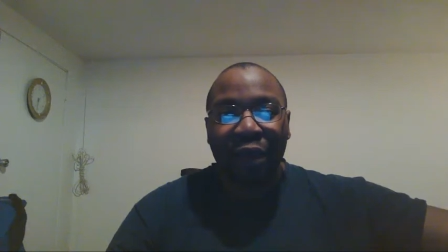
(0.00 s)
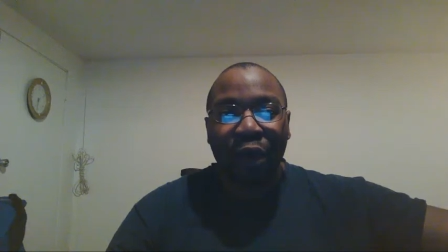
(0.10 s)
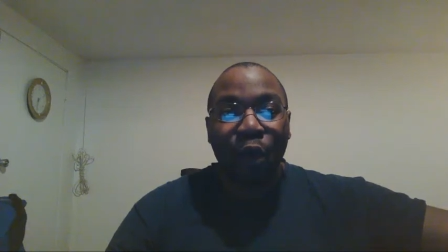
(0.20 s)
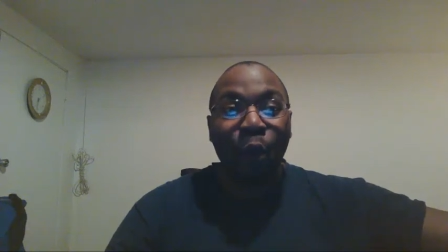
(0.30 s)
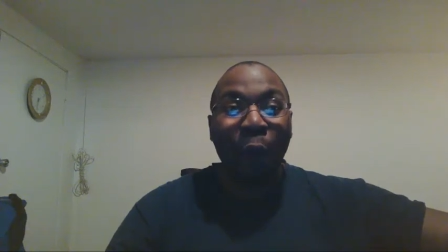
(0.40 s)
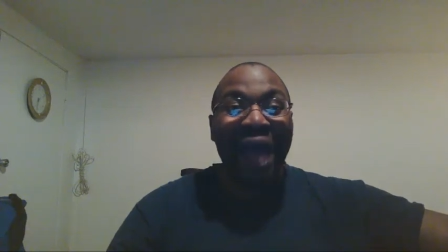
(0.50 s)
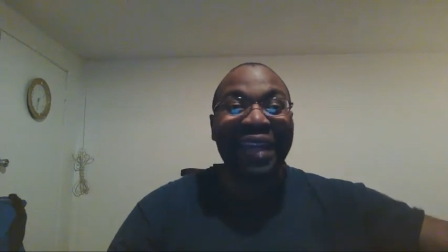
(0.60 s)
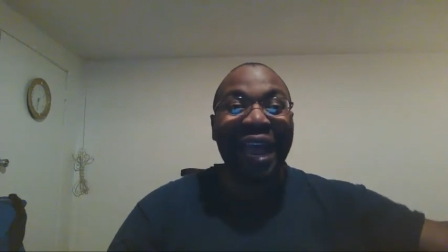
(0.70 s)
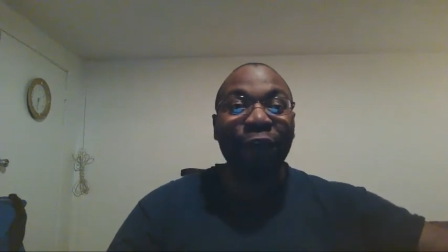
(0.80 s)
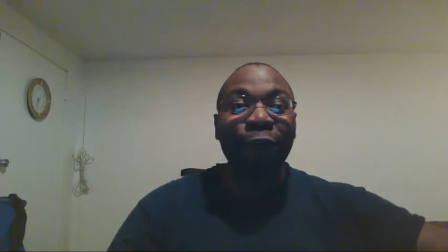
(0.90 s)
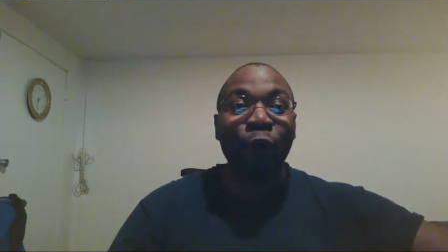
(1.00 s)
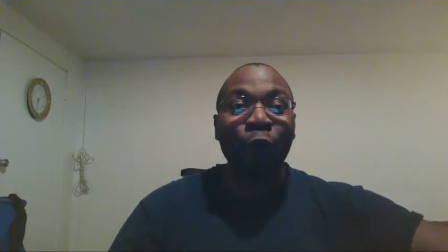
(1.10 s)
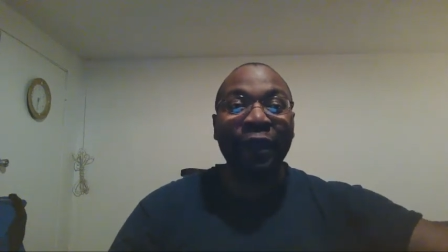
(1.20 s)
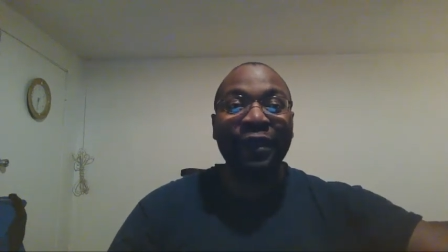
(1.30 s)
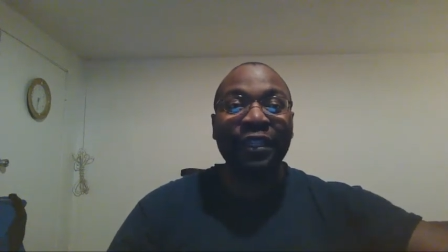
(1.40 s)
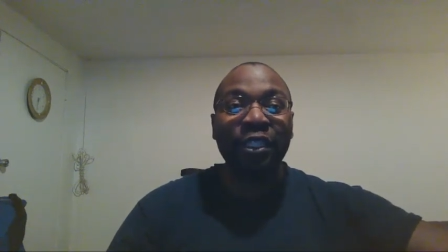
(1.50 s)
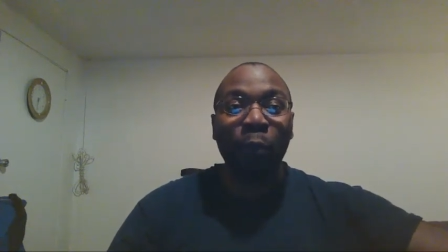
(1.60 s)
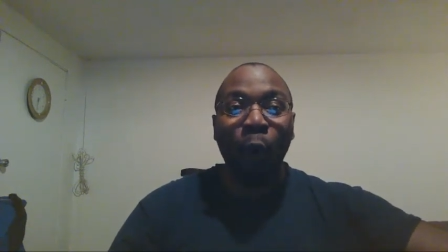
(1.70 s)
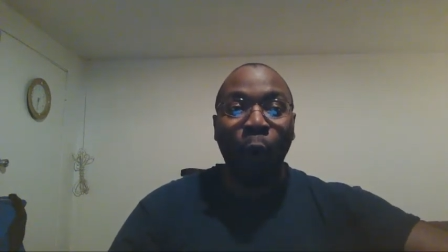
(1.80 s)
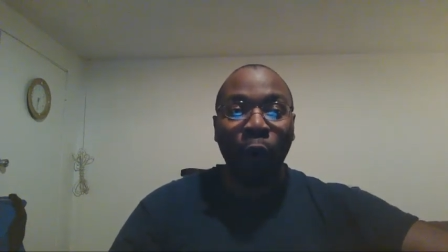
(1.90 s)
Why not focus
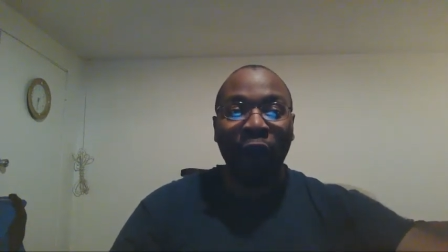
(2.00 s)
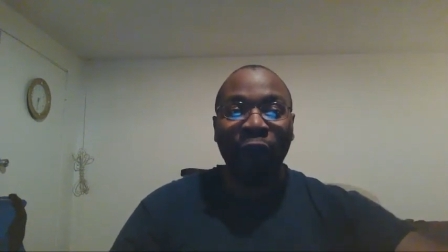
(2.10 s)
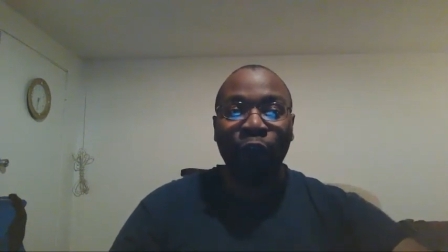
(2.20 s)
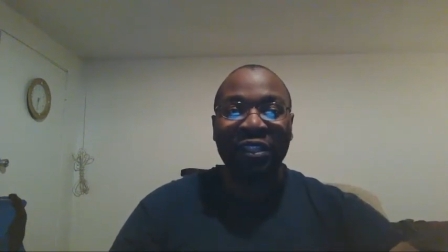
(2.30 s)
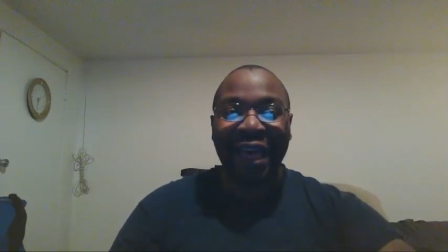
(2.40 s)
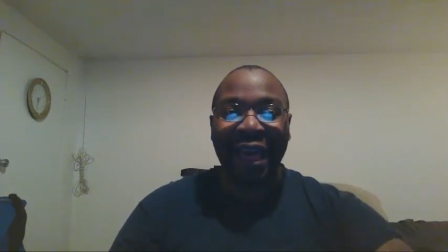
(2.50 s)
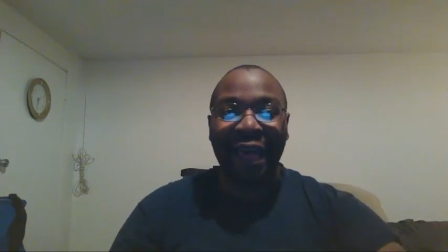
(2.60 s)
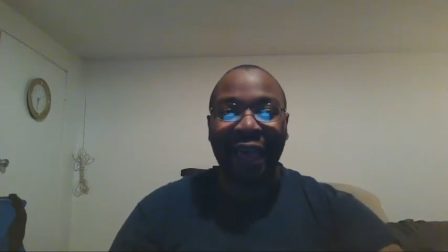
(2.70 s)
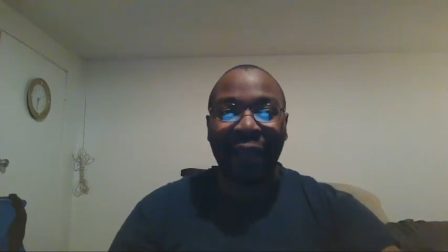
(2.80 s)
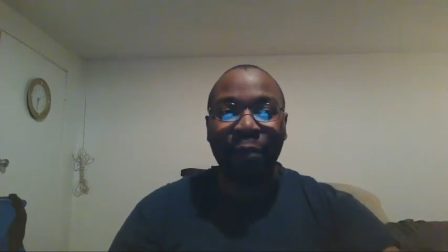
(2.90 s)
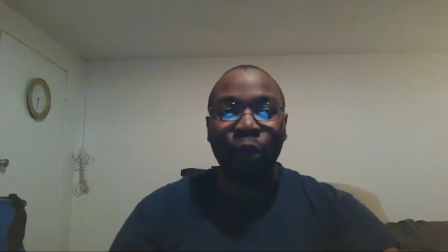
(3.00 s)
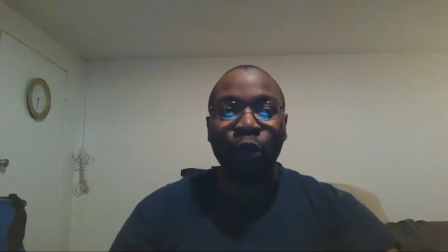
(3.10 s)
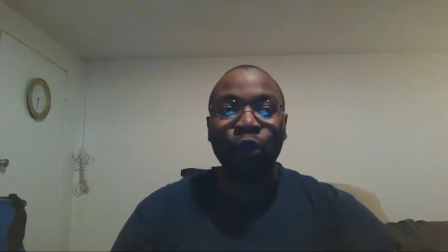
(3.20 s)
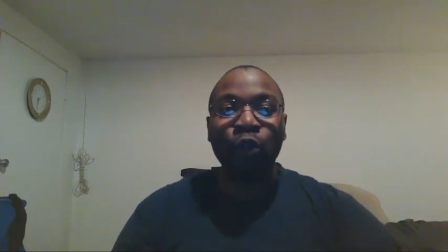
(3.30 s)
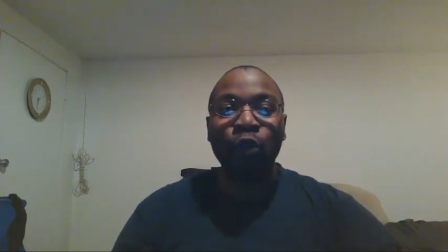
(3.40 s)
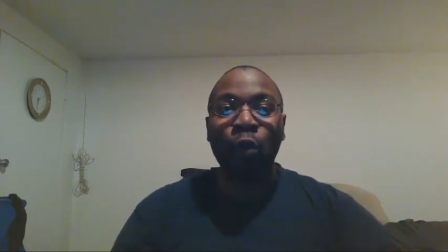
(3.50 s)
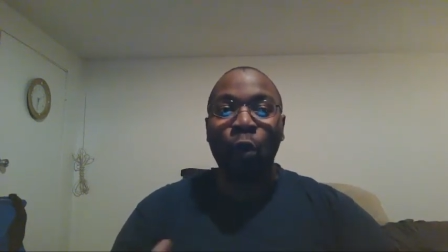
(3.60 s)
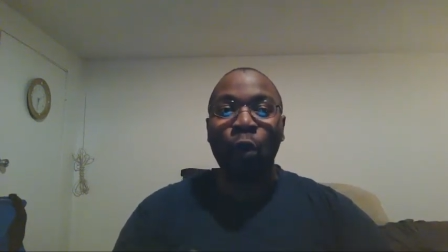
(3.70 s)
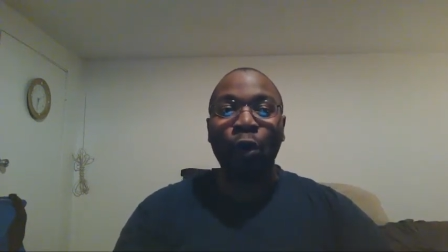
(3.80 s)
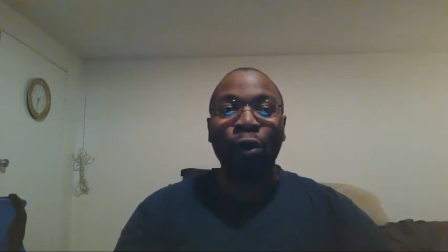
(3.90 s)
more of your time
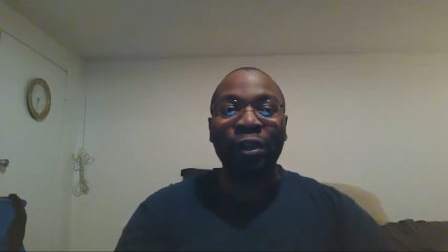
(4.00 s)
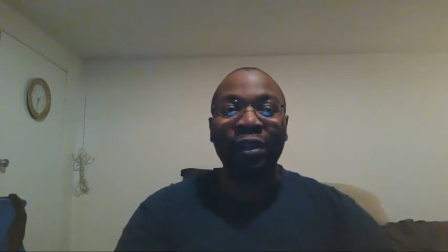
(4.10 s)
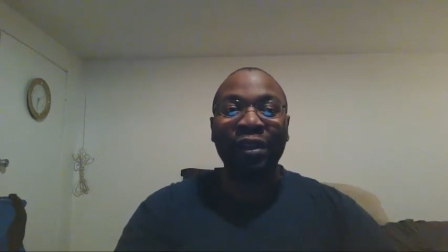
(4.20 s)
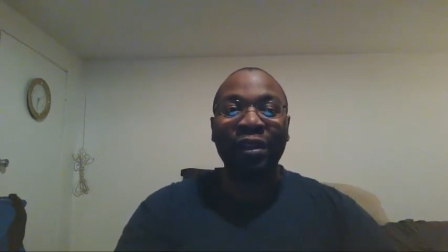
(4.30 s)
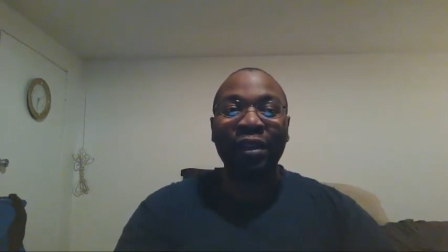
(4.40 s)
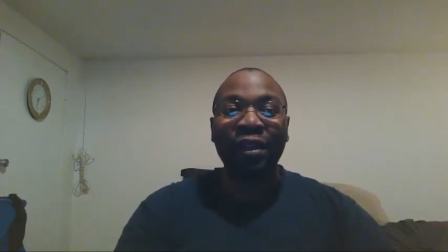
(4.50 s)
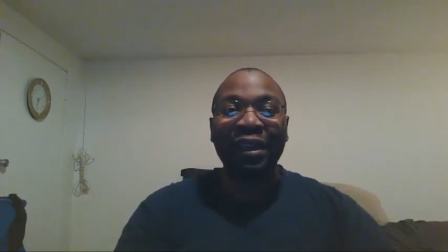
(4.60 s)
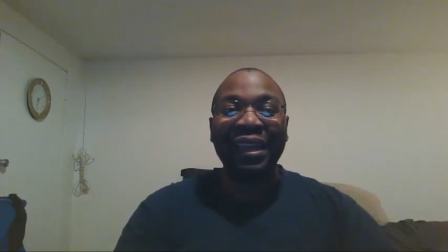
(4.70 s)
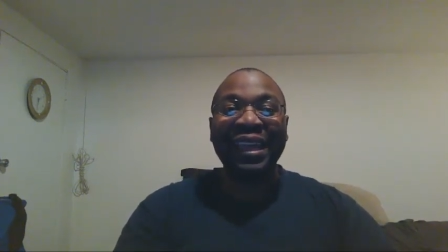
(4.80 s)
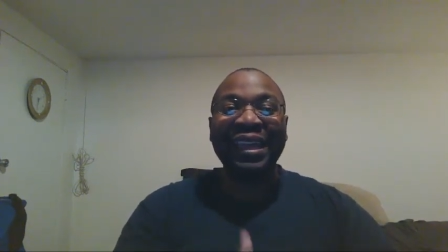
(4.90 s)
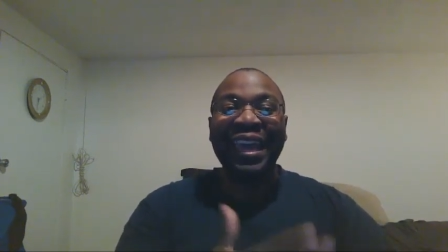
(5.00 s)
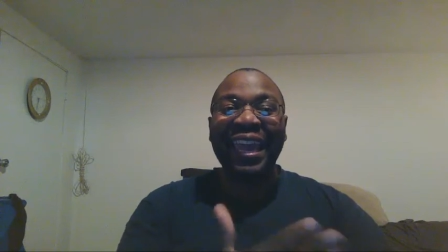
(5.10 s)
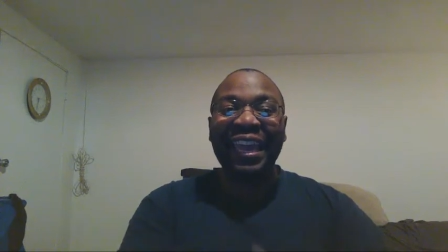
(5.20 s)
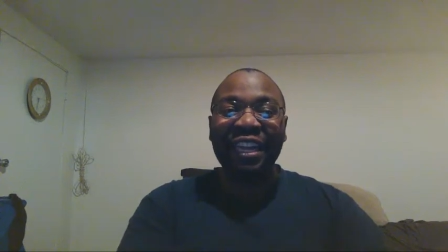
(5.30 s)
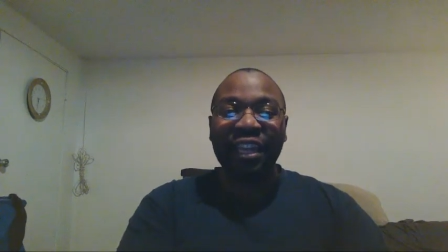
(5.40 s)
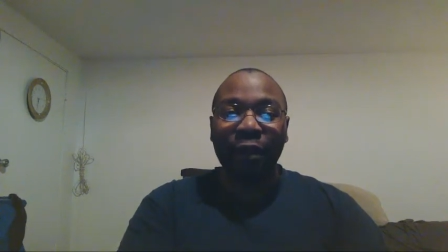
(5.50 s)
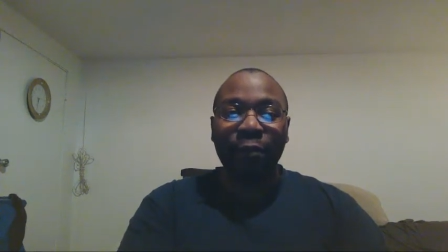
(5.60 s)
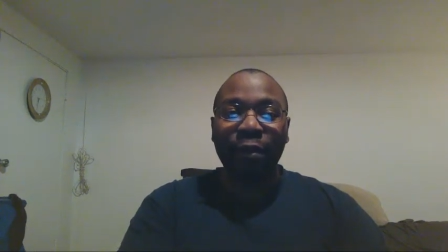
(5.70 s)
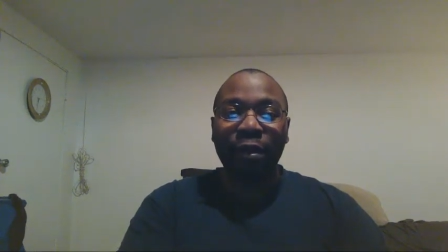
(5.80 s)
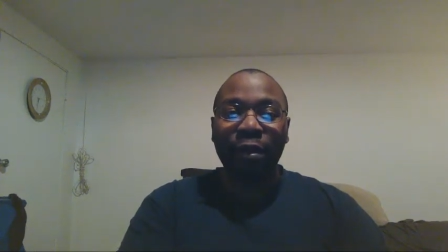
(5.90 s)
toward
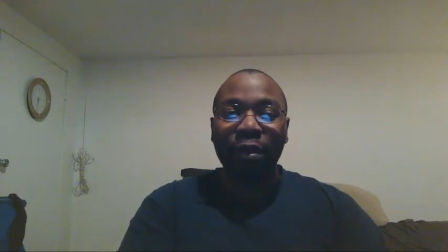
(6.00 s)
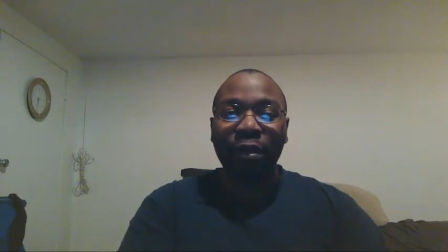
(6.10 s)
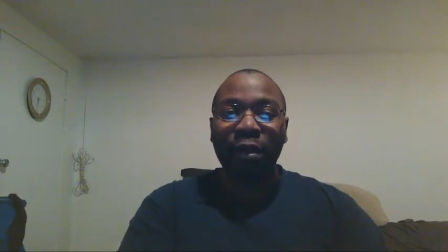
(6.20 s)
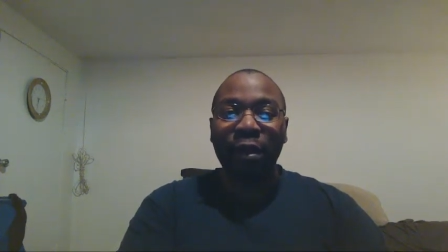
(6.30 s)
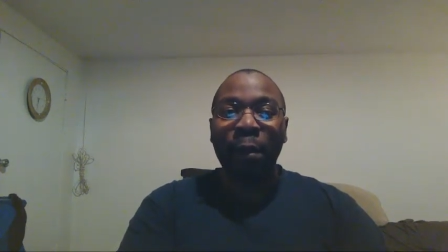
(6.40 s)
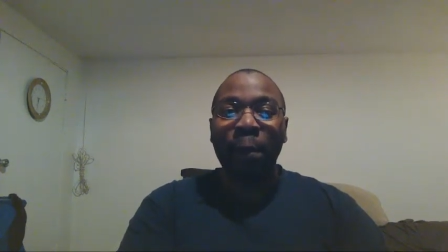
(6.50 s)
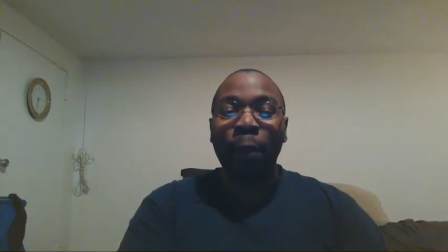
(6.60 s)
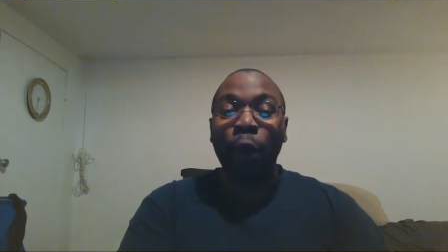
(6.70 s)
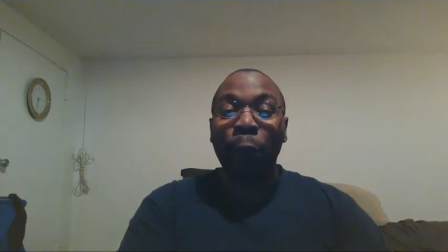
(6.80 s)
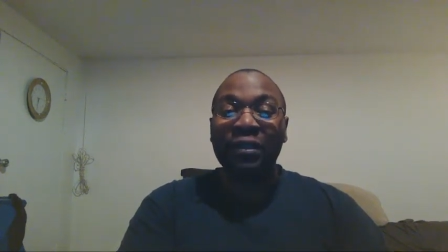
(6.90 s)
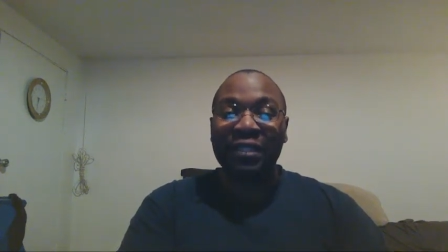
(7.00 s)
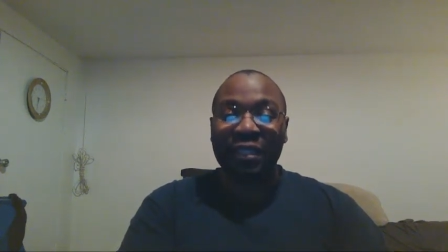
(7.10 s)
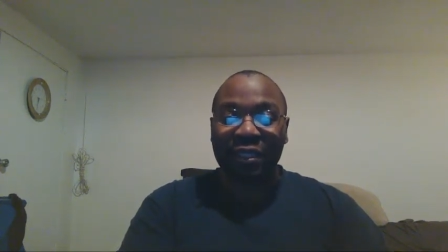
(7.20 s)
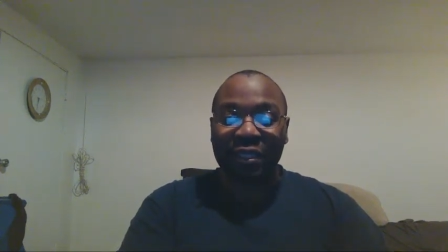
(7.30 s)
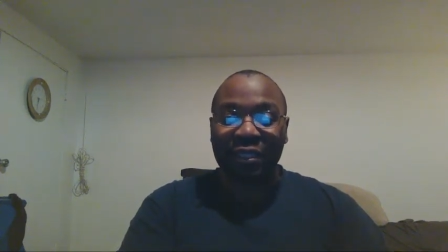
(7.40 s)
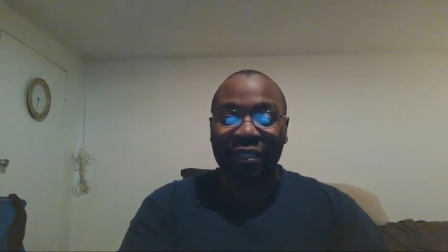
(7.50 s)
kingdom purposes?